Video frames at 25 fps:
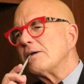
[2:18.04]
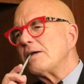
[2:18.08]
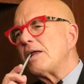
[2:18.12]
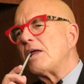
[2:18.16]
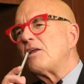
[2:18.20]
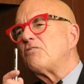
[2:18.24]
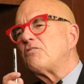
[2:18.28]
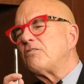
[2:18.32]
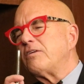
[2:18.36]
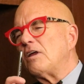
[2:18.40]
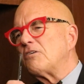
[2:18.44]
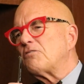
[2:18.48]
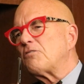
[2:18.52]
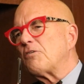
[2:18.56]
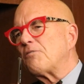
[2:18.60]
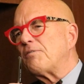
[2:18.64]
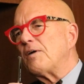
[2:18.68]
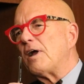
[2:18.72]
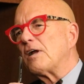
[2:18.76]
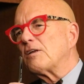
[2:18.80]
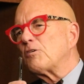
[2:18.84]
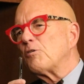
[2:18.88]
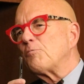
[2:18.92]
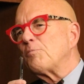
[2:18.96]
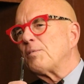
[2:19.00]
It is less
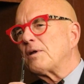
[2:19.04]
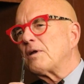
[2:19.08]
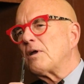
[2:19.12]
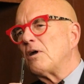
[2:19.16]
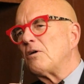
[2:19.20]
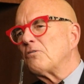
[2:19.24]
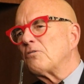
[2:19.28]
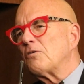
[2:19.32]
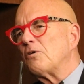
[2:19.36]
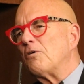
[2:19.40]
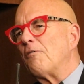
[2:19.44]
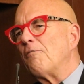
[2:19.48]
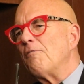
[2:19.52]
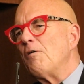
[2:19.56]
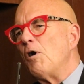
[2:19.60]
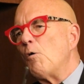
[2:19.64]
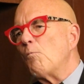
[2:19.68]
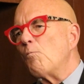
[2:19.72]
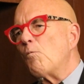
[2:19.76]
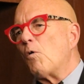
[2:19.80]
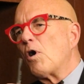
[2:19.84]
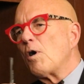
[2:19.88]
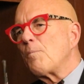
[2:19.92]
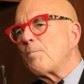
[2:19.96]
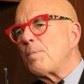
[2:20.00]
effective because there are
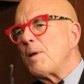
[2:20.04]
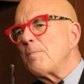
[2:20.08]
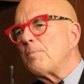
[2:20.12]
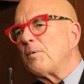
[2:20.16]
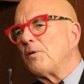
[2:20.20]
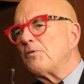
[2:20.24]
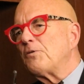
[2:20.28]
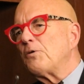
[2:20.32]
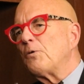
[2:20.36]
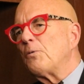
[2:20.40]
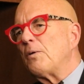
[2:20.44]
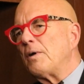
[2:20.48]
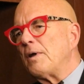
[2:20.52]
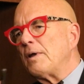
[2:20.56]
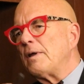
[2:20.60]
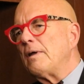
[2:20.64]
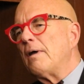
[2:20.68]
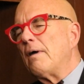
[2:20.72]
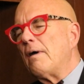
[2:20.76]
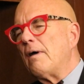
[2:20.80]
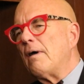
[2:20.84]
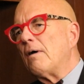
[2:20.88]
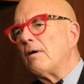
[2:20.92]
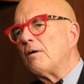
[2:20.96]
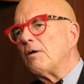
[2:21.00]
more people doing
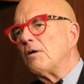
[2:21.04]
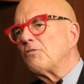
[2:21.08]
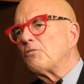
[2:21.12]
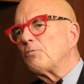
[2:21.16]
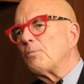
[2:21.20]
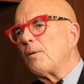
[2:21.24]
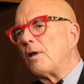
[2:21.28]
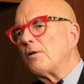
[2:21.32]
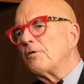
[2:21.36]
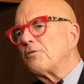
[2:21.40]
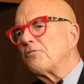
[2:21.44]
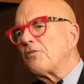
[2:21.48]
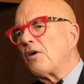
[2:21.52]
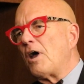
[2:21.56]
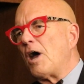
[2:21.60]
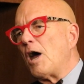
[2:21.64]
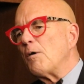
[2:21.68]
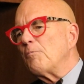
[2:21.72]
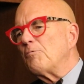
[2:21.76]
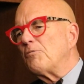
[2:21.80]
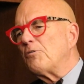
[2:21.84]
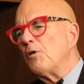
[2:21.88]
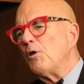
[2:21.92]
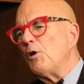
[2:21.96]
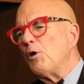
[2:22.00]
smaller
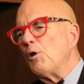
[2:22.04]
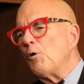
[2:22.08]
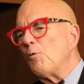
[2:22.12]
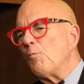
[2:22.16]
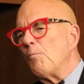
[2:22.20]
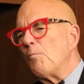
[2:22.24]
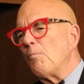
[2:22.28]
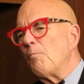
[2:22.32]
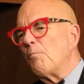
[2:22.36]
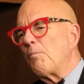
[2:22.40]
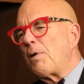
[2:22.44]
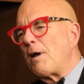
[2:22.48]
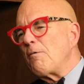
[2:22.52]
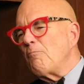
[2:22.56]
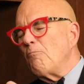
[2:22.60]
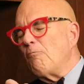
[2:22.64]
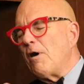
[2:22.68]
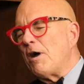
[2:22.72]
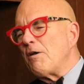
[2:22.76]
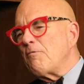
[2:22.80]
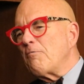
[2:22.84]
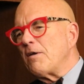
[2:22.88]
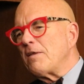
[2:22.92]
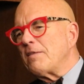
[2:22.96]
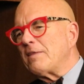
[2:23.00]
jobs. But I'm
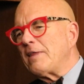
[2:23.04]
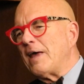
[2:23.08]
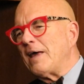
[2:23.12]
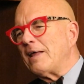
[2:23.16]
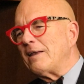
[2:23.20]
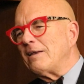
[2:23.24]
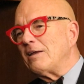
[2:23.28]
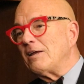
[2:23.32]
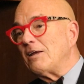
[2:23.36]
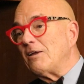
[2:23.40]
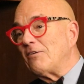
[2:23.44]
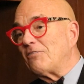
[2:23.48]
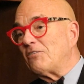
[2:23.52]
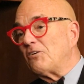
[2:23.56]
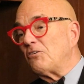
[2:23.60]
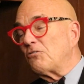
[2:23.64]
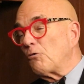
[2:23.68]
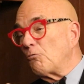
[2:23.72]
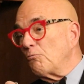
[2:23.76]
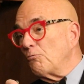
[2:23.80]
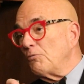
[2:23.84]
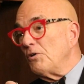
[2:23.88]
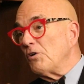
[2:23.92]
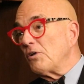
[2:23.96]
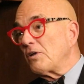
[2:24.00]
wondering then, is this
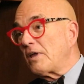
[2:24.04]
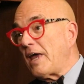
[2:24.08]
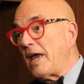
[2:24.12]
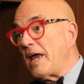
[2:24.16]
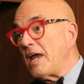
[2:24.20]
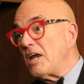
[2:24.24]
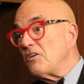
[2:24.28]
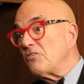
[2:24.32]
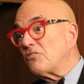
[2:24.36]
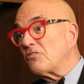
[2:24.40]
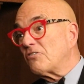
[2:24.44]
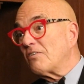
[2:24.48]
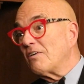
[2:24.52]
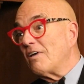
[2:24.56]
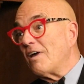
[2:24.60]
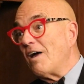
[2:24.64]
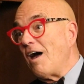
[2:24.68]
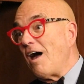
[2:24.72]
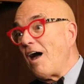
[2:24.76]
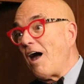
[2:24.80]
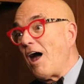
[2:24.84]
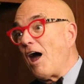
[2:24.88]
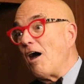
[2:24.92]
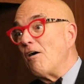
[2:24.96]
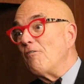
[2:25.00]
a real case
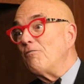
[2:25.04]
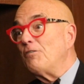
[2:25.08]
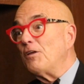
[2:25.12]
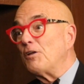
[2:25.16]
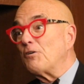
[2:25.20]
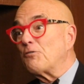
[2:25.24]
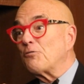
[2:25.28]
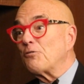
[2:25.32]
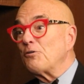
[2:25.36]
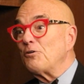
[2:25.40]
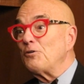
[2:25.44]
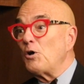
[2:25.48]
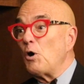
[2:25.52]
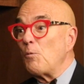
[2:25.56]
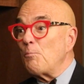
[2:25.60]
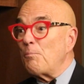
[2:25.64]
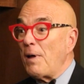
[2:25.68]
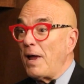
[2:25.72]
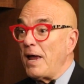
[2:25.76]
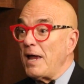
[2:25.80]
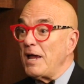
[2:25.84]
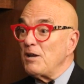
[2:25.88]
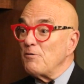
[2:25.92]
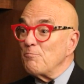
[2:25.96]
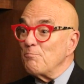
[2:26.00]
of the Trudeau
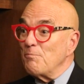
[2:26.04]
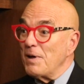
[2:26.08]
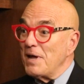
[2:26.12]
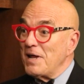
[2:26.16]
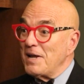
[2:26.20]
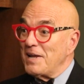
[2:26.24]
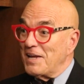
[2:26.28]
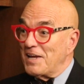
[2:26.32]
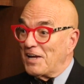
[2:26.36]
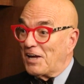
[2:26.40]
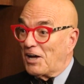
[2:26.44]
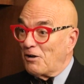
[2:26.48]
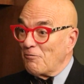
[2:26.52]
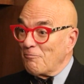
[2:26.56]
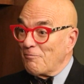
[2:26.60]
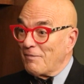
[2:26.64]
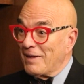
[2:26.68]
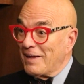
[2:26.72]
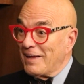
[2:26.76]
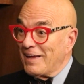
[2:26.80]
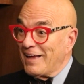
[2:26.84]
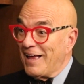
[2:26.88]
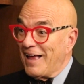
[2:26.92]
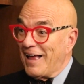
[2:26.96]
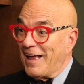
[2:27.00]
paid media?
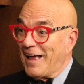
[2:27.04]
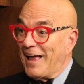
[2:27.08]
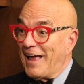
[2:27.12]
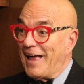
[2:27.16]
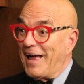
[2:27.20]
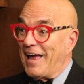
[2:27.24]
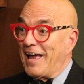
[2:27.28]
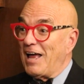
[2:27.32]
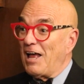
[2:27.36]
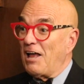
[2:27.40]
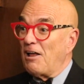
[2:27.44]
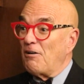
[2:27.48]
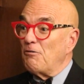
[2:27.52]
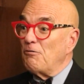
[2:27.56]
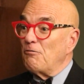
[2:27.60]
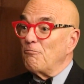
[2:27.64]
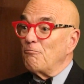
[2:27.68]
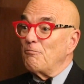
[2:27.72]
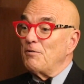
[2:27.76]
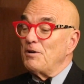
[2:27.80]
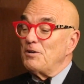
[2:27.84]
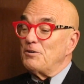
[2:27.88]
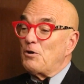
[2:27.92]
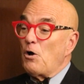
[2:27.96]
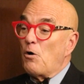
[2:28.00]
And
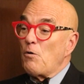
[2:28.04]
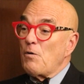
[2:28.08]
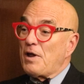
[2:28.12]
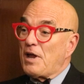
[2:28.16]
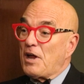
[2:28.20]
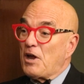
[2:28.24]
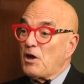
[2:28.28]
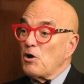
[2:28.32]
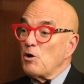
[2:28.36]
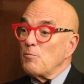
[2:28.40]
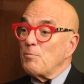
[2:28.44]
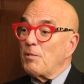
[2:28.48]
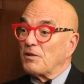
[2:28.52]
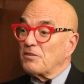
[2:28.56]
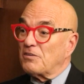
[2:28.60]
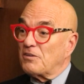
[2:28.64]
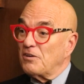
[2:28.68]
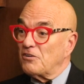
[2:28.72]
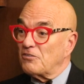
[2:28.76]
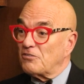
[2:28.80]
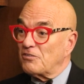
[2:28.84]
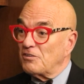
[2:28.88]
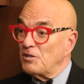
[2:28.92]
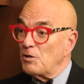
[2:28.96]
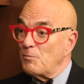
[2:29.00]
we don't hear about
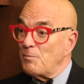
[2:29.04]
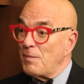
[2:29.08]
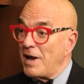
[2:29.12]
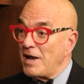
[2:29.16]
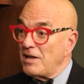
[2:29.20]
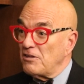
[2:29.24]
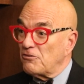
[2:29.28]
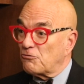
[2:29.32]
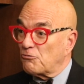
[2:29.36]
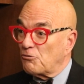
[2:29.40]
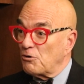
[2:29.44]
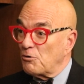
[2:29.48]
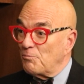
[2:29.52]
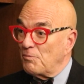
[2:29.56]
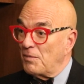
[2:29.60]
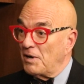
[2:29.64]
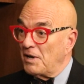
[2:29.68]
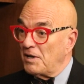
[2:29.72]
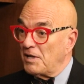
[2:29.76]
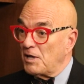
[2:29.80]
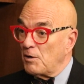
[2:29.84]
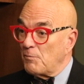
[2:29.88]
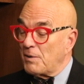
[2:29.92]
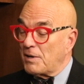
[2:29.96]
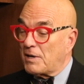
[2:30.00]
this in the mainstream
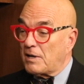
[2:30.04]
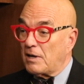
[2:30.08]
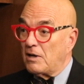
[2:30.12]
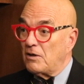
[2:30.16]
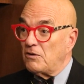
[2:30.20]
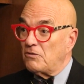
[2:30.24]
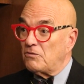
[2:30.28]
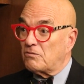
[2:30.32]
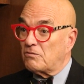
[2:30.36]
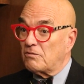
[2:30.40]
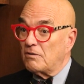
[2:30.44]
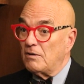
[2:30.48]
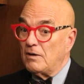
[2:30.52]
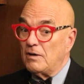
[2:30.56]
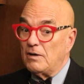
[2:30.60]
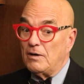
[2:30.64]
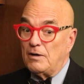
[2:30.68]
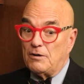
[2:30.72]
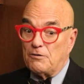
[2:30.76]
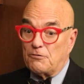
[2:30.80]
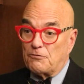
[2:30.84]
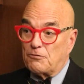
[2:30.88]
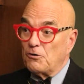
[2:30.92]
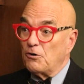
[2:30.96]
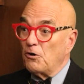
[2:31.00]
media because
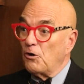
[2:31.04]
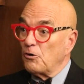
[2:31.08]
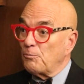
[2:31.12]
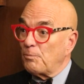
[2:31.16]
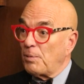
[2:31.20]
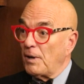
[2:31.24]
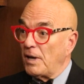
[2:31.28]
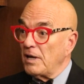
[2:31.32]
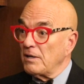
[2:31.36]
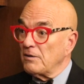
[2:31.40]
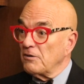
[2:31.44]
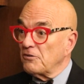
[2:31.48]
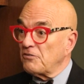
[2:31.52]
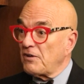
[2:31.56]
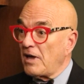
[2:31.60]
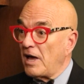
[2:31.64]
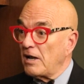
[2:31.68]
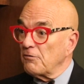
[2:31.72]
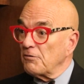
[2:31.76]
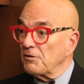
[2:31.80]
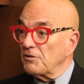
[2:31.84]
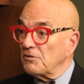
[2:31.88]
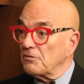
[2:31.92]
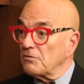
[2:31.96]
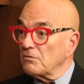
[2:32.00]
Trudeau's paying their
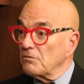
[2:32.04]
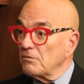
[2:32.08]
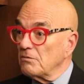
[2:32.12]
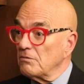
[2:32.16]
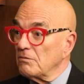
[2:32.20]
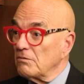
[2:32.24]
salaries.